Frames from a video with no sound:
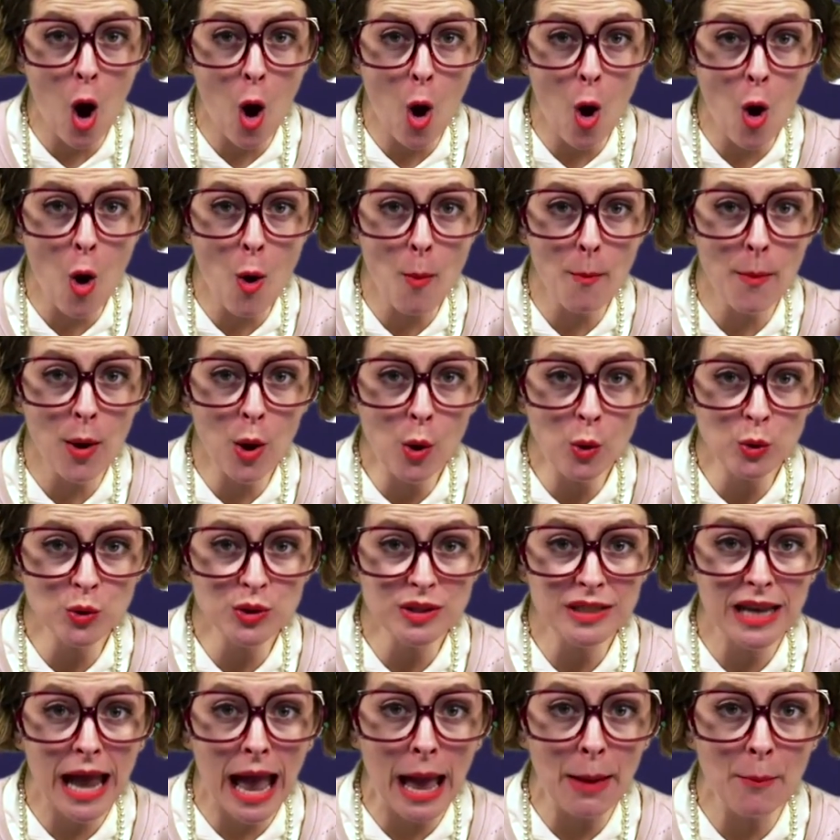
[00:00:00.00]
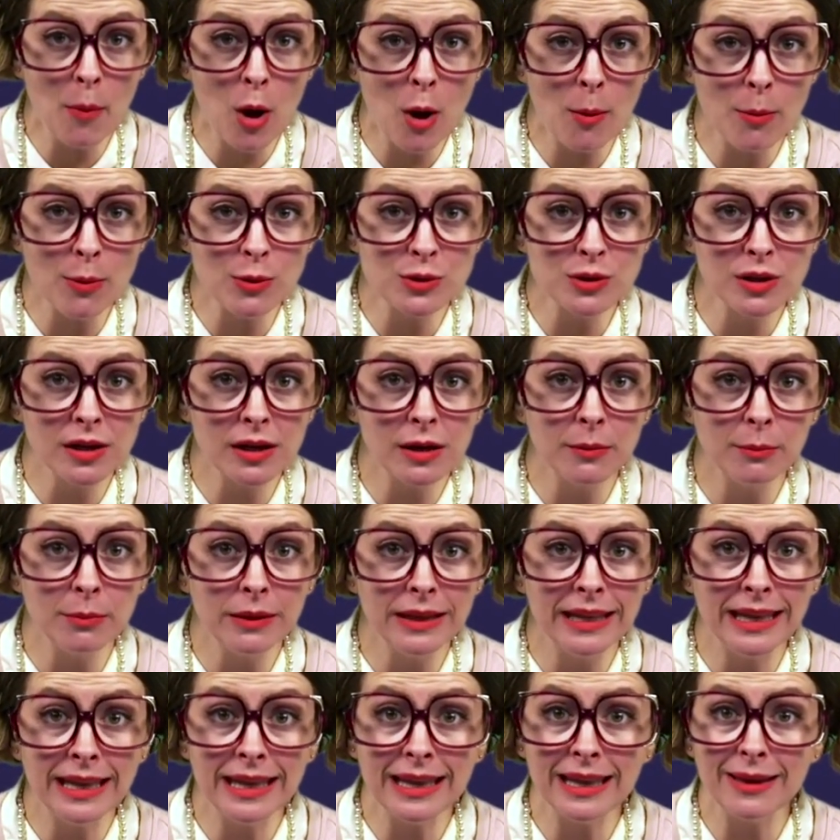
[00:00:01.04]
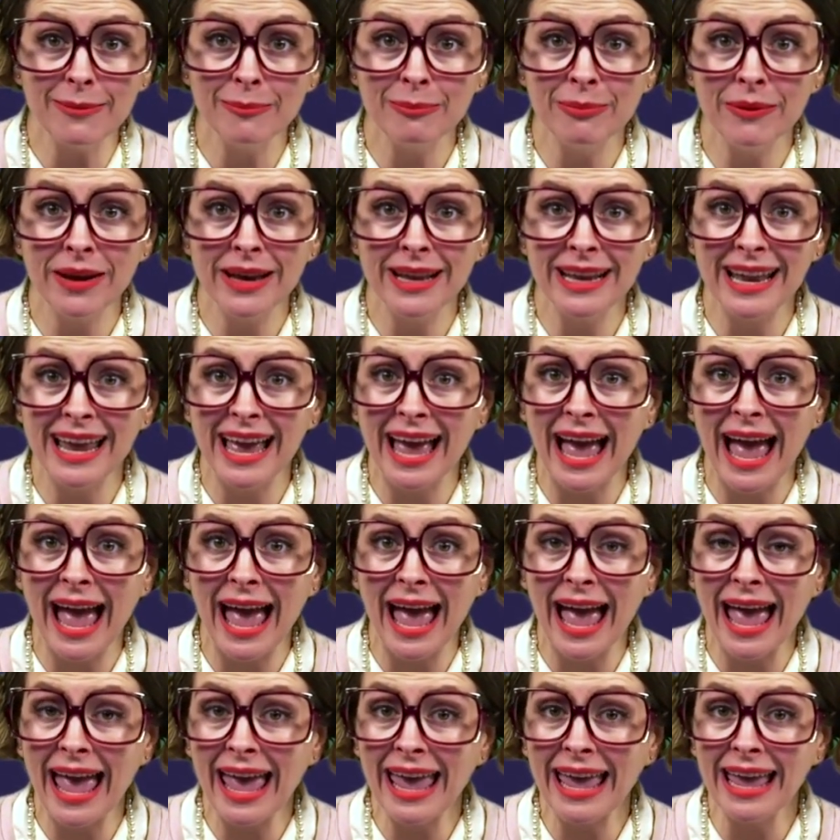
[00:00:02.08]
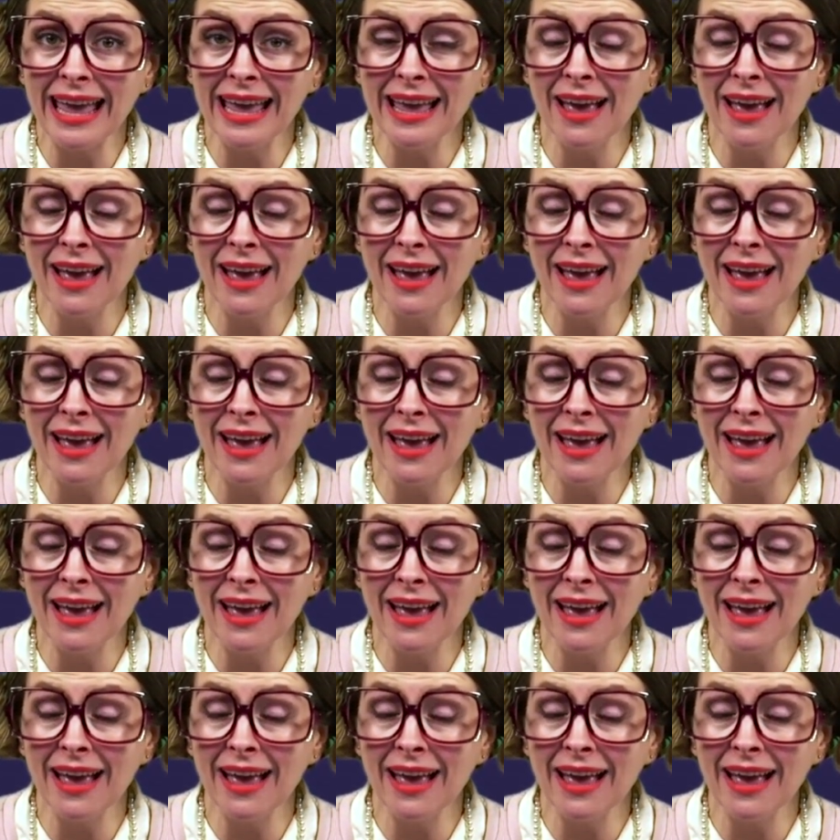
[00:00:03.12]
Almost, I'm almost gonna blink, but I...